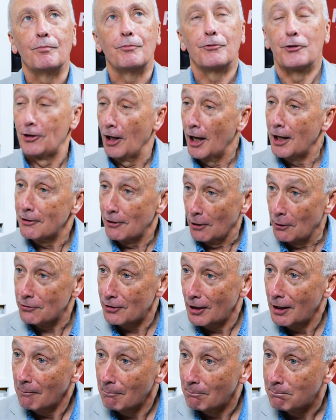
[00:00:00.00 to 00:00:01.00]
Today,
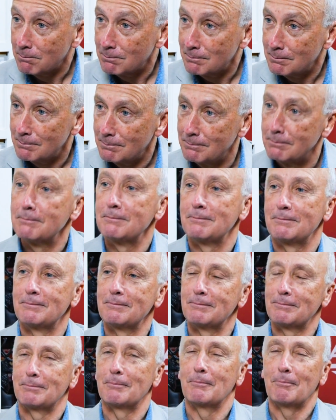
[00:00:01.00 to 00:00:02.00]
dosa.
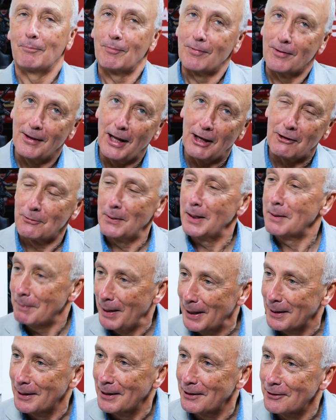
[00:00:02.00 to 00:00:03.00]
Next week,
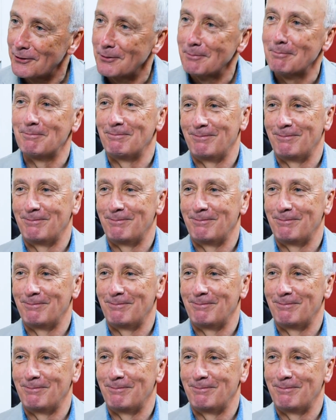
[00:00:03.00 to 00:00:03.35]
pancakes.